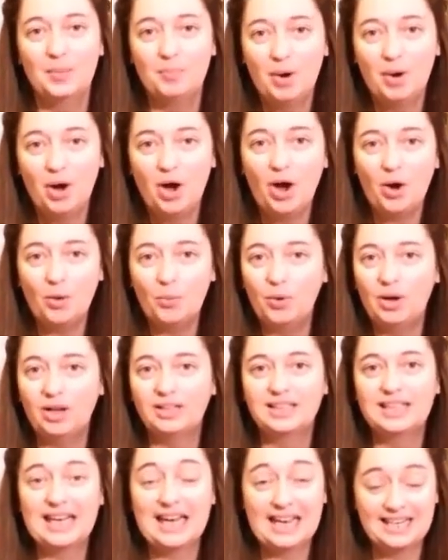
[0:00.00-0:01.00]
Part
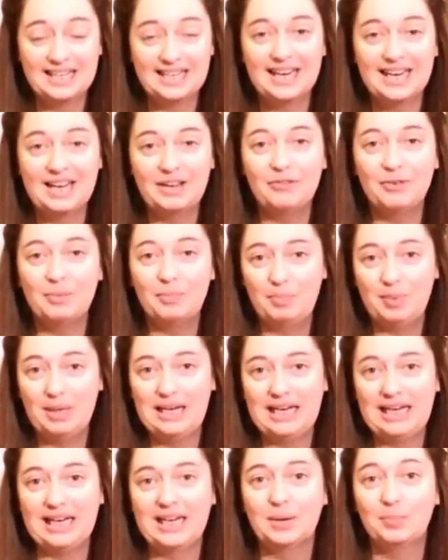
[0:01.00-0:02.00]
1 can never
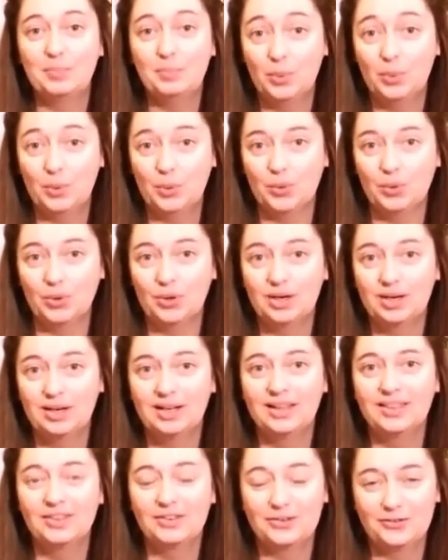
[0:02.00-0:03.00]
be more
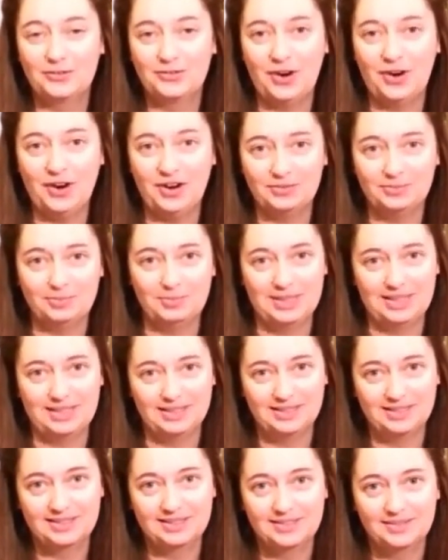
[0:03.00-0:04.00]
than 5
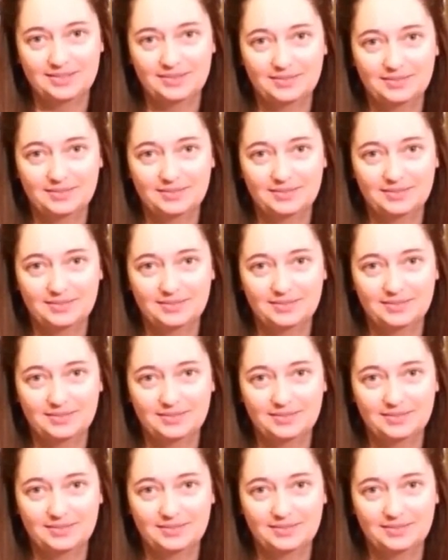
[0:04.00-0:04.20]
minutes.